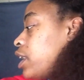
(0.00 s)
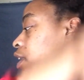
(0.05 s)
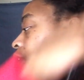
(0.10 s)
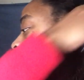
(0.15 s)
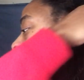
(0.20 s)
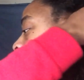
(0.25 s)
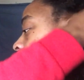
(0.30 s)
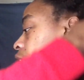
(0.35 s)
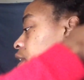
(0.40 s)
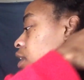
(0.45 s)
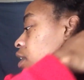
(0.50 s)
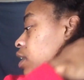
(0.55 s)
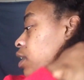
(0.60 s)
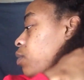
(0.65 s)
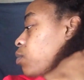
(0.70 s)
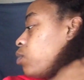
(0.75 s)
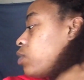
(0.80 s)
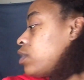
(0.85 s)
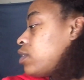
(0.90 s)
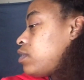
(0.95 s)
and then
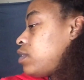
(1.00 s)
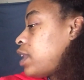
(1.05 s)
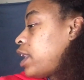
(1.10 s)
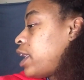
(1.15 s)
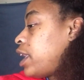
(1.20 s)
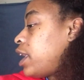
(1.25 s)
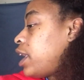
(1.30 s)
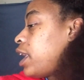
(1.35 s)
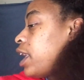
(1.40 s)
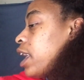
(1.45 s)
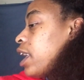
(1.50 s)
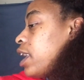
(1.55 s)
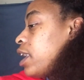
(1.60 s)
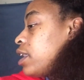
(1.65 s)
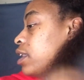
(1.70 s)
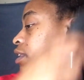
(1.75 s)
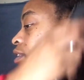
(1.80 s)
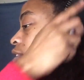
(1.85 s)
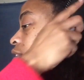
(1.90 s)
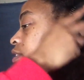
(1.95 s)
it was a
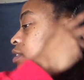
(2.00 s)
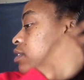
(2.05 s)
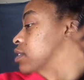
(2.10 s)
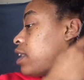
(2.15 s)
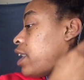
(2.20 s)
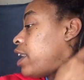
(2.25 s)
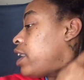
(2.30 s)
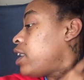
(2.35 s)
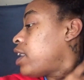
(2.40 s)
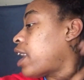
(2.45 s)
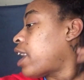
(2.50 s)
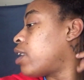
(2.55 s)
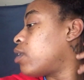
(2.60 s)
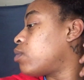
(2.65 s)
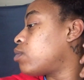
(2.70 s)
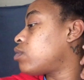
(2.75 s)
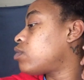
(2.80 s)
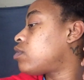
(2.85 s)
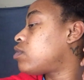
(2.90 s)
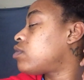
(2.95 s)

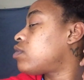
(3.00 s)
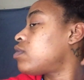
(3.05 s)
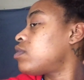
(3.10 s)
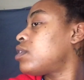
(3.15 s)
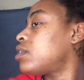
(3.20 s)
8-ounce